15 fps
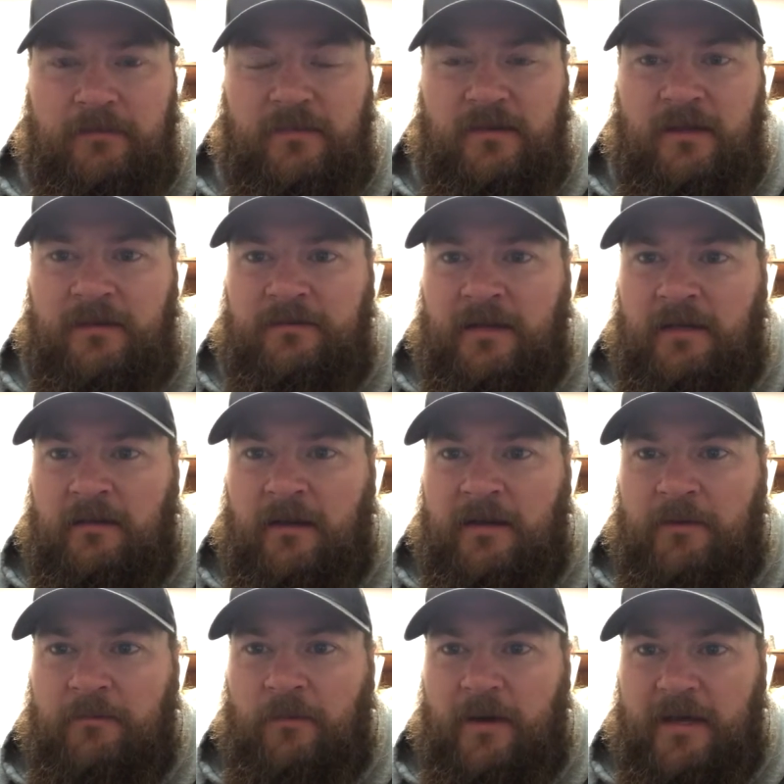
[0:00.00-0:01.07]
lifting
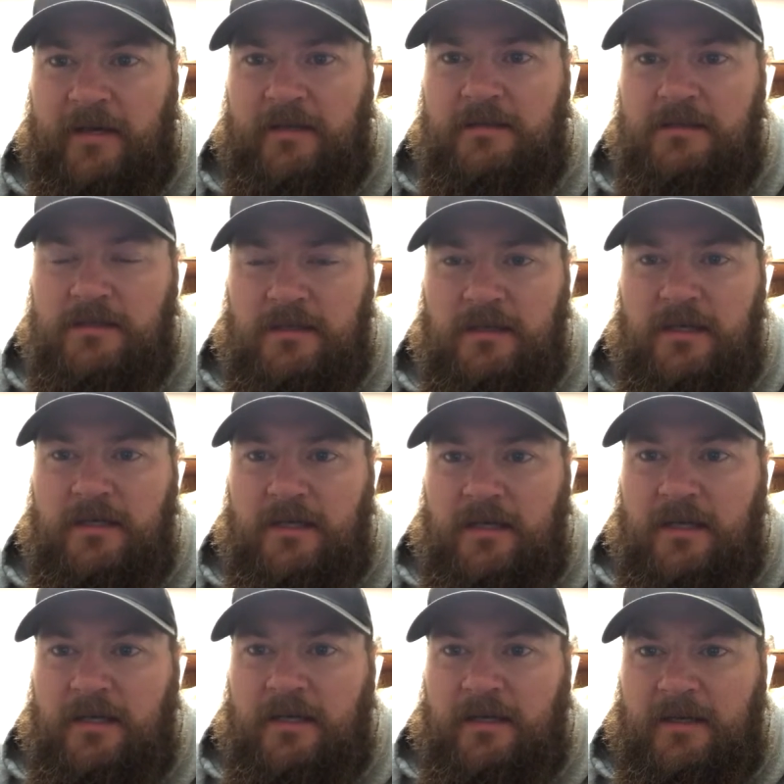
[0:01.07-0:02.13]
light weights,
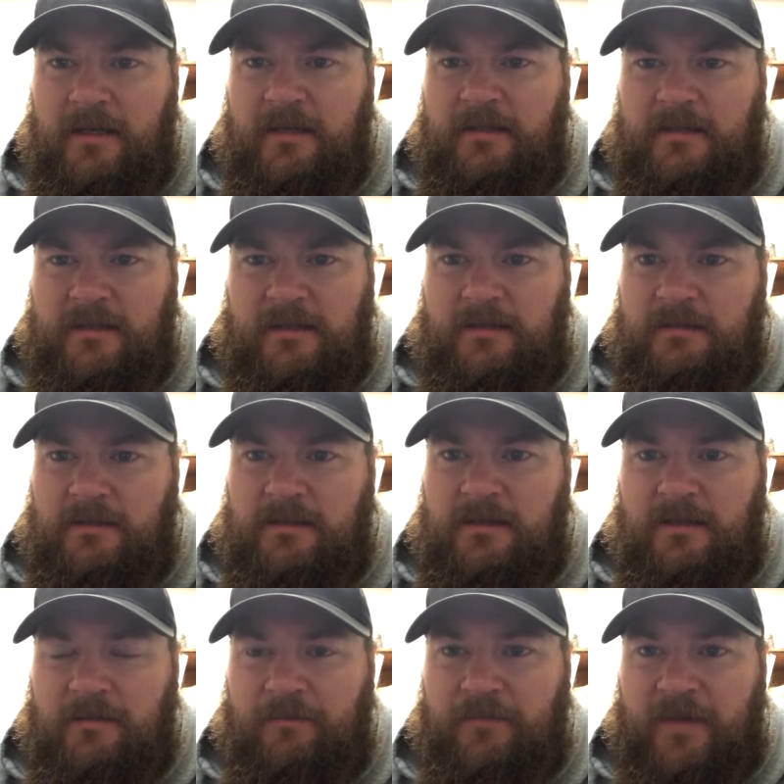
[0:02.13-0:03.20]
is because
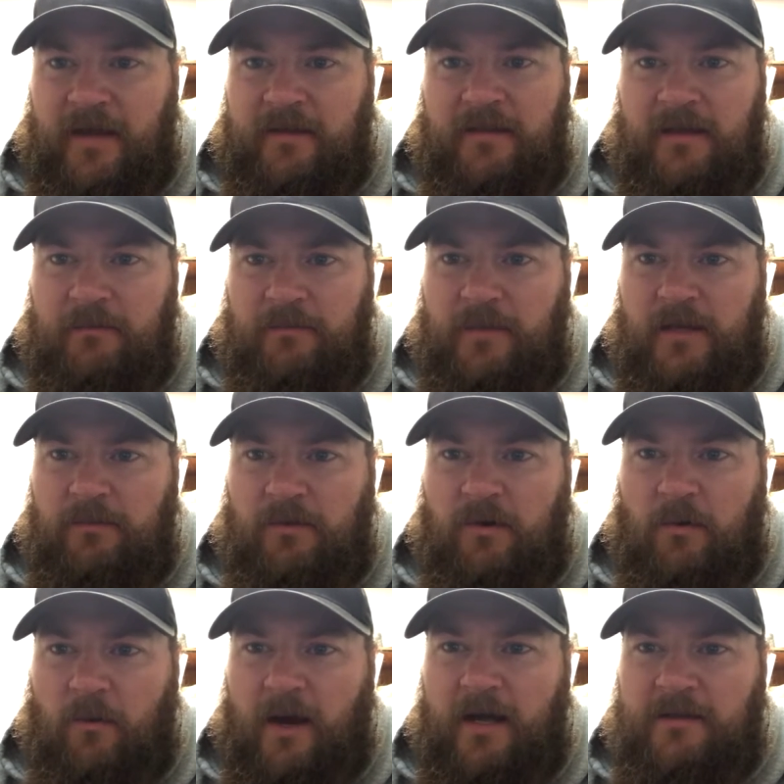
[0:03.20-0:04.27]
I think people
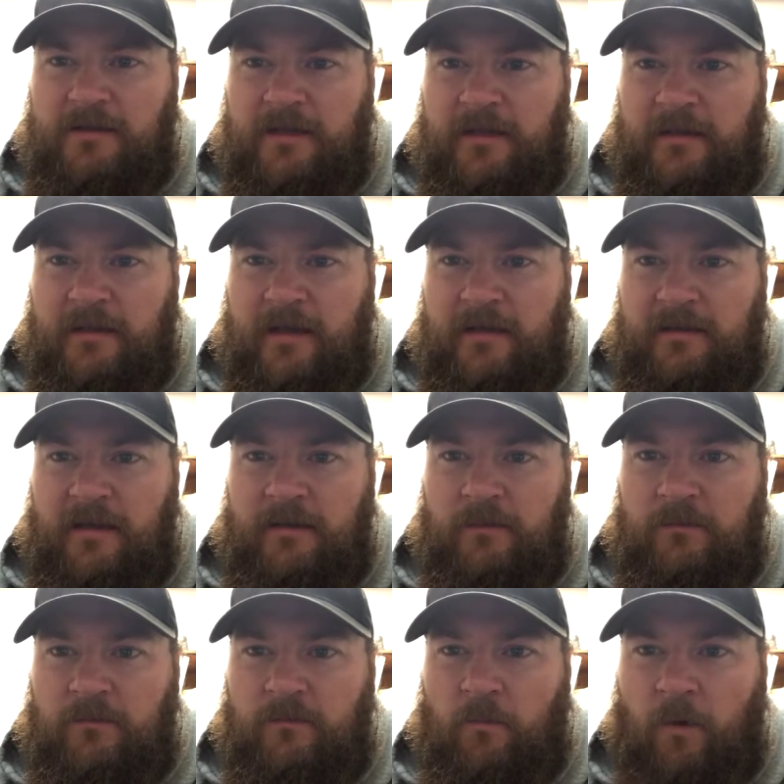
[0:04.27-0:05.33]
are watching and that they
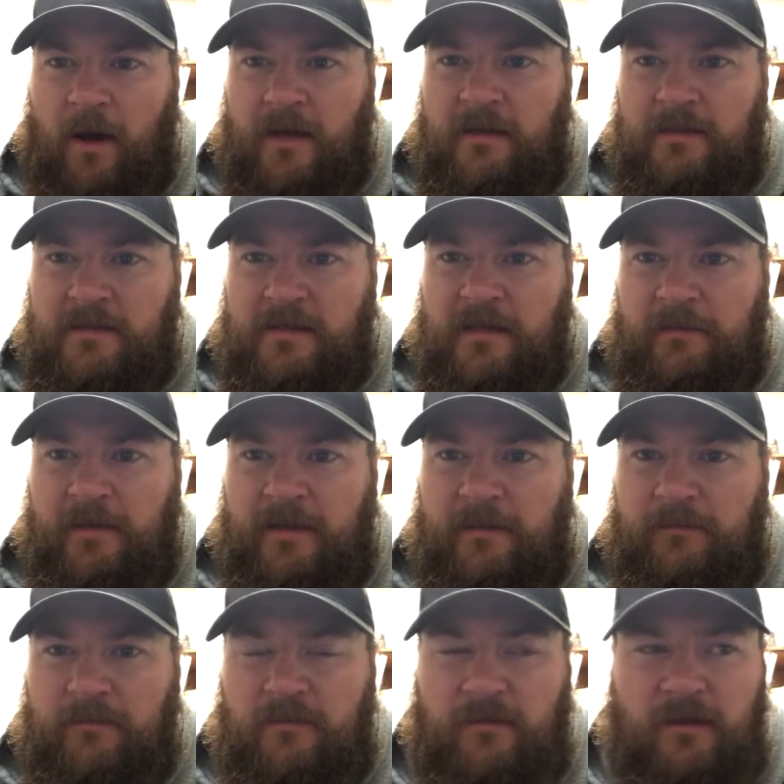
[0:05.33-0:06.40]
want to see
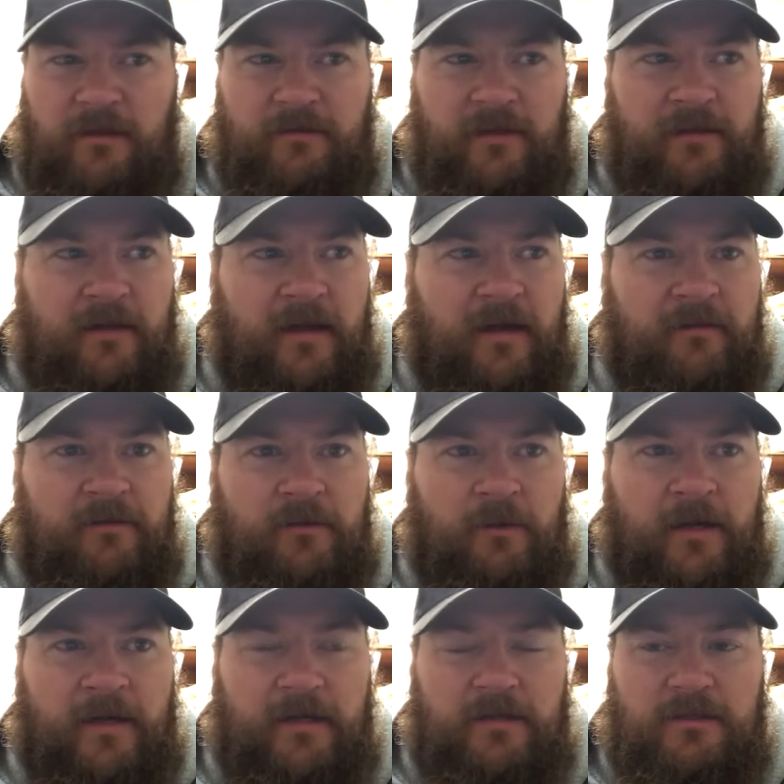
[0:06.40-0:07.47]
me lifting the heavy
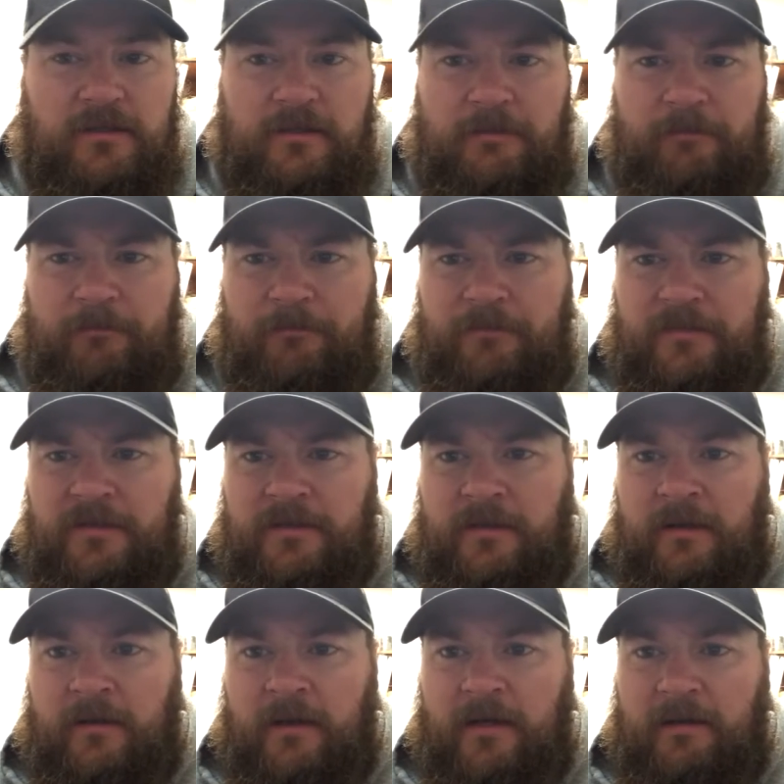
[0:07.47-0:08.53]
weights.
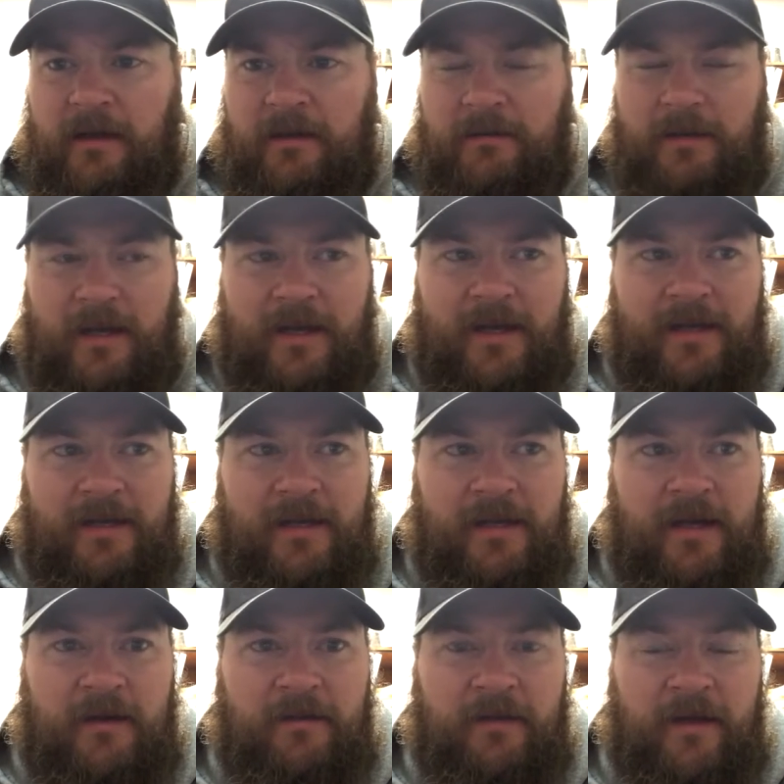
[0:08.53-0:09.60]
So I got to
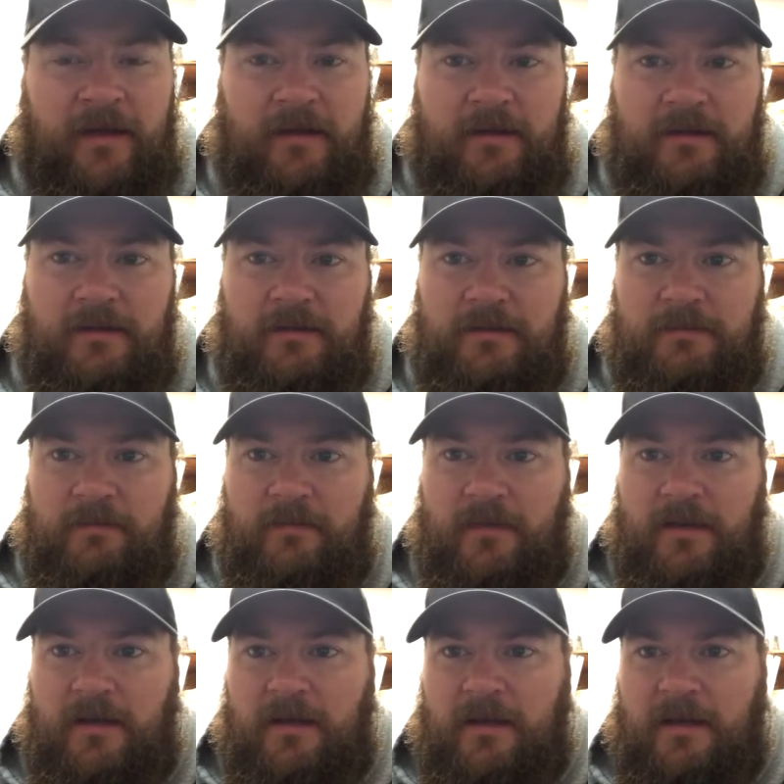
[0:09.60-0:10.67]
get out of
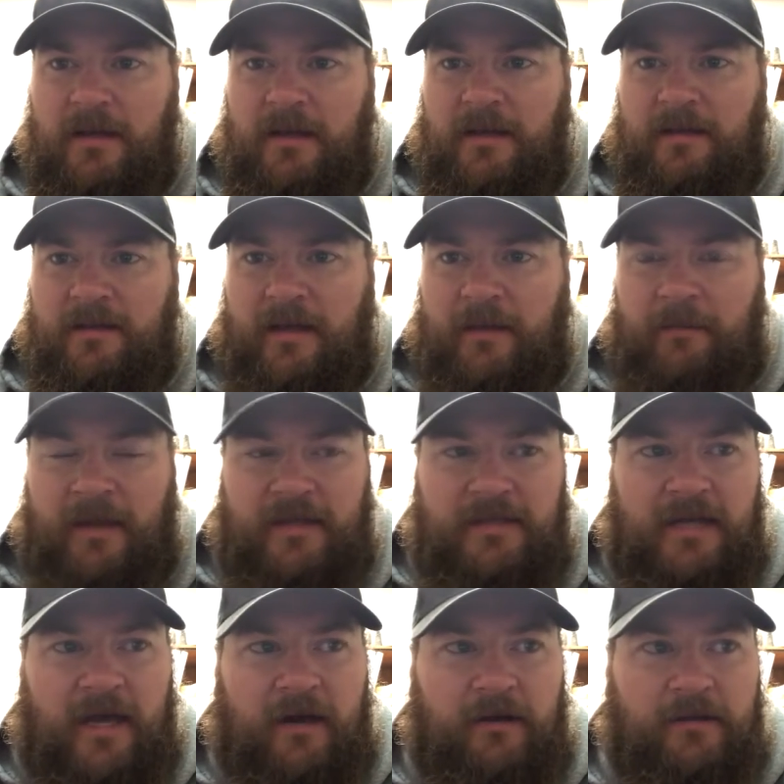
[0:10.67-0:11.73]
that
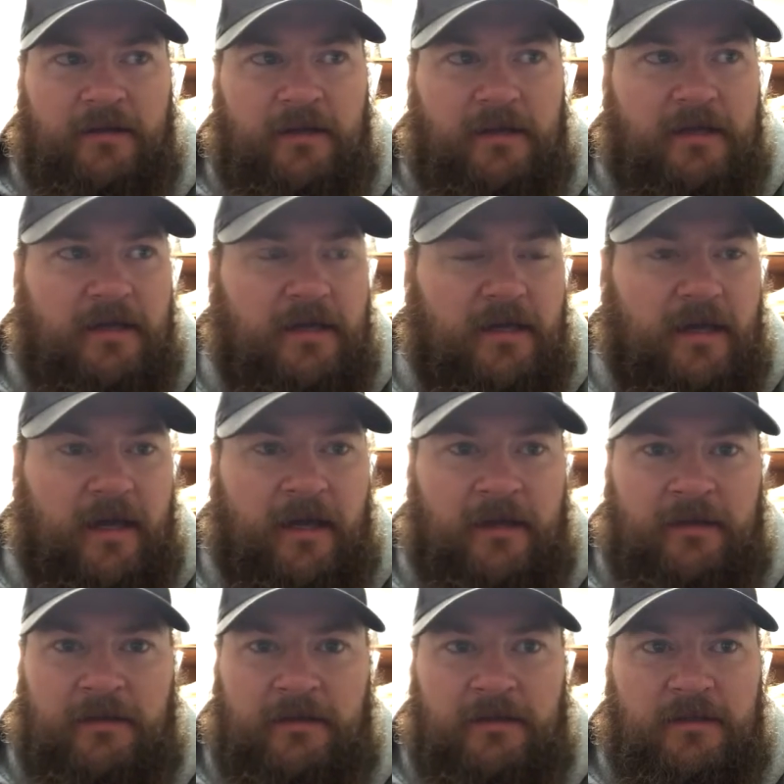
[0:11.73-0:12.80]
mentality
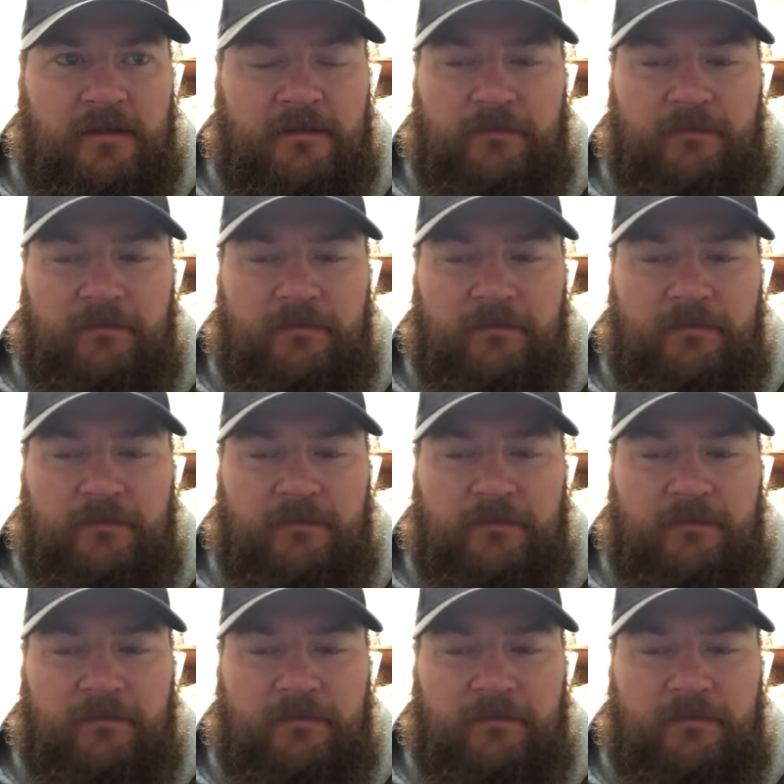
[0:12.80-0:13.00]
and